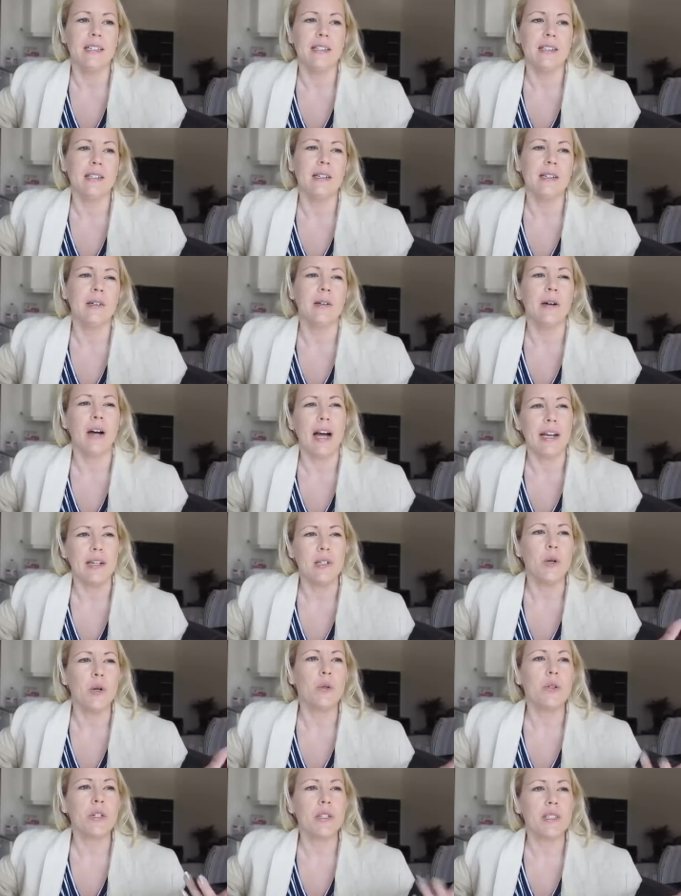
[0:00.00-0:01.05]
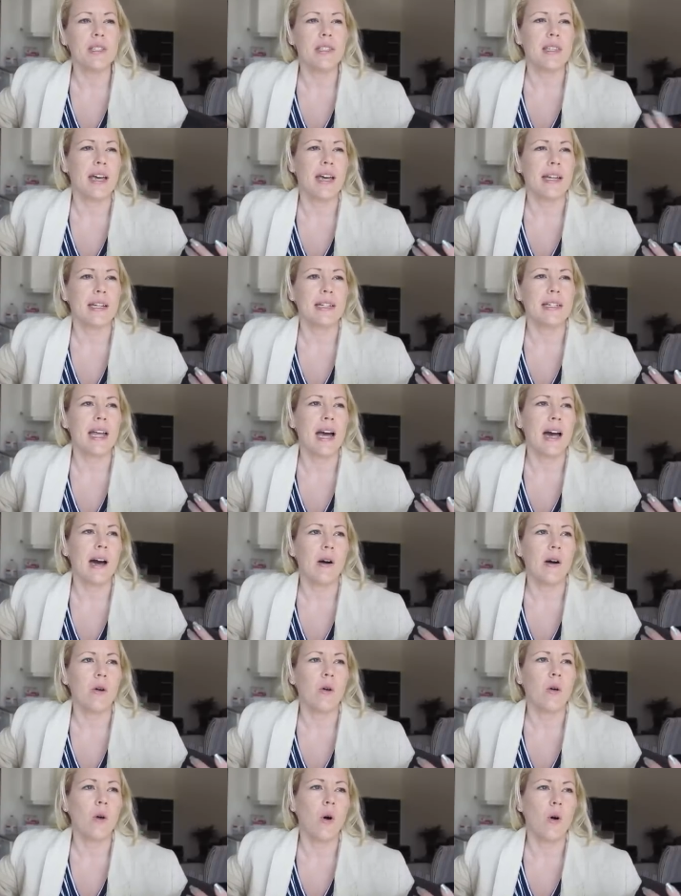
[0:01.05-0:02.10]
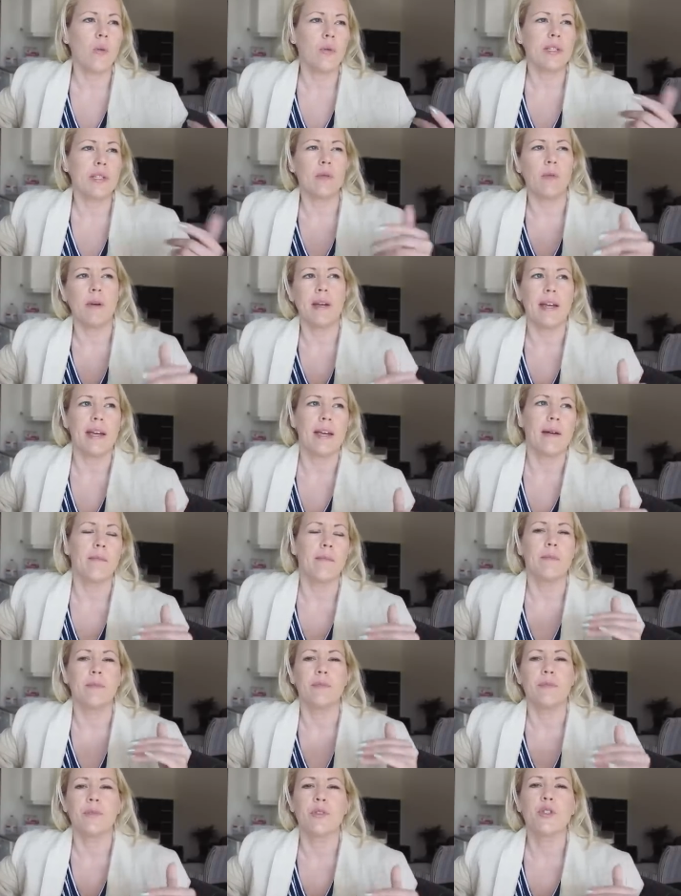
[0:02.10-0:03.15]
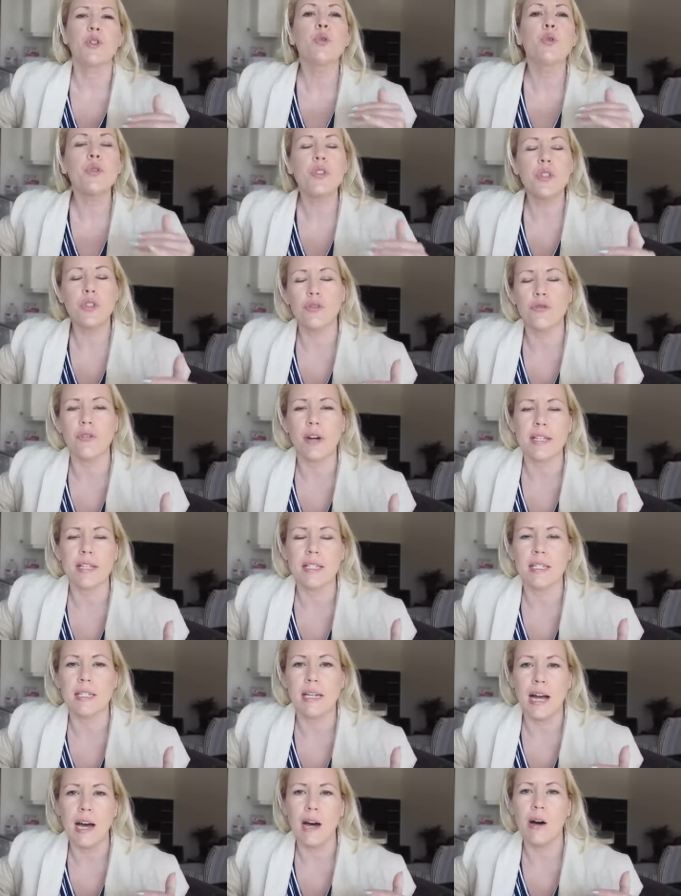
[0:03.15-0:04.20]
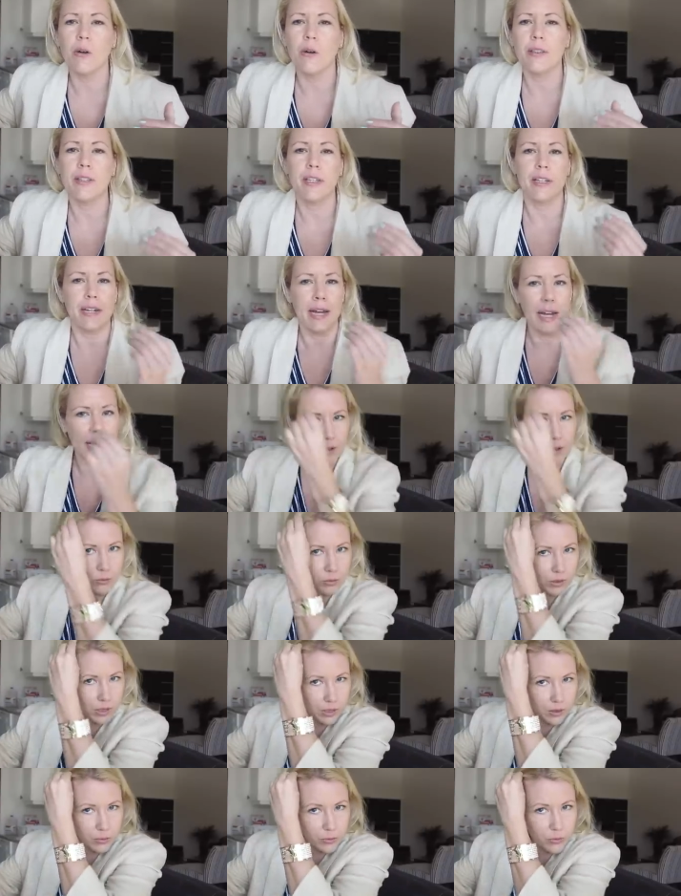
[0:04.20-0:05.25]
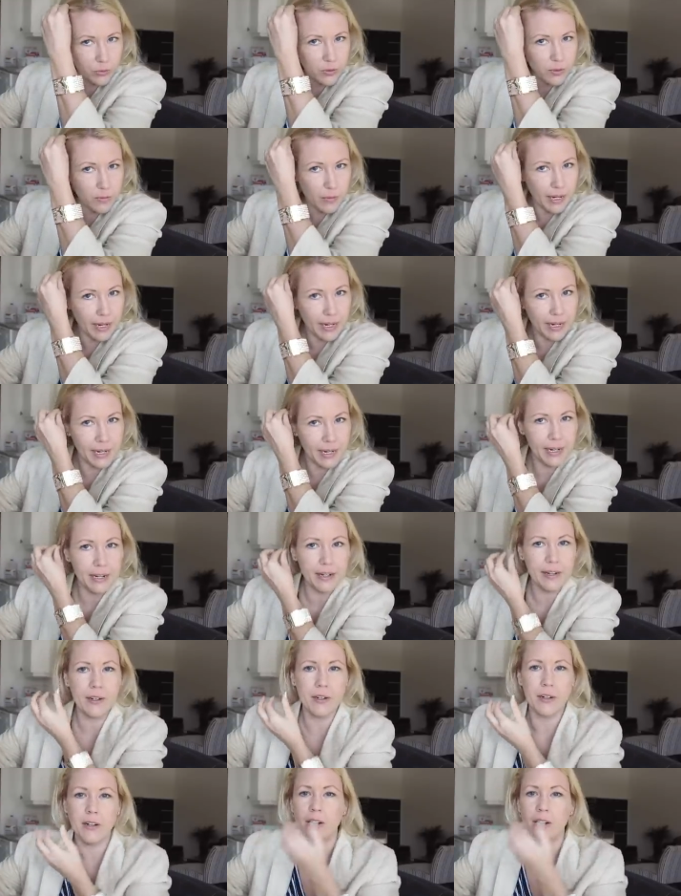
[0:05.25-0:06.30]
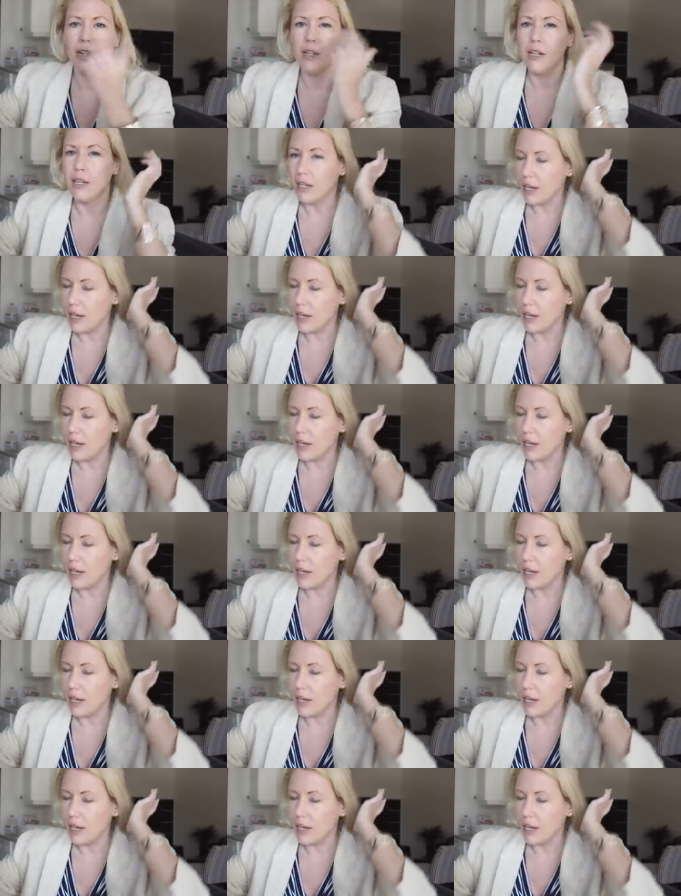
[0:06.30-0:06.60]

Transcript: uh, I notice that now always when I'm too stressed out that I will lose my hair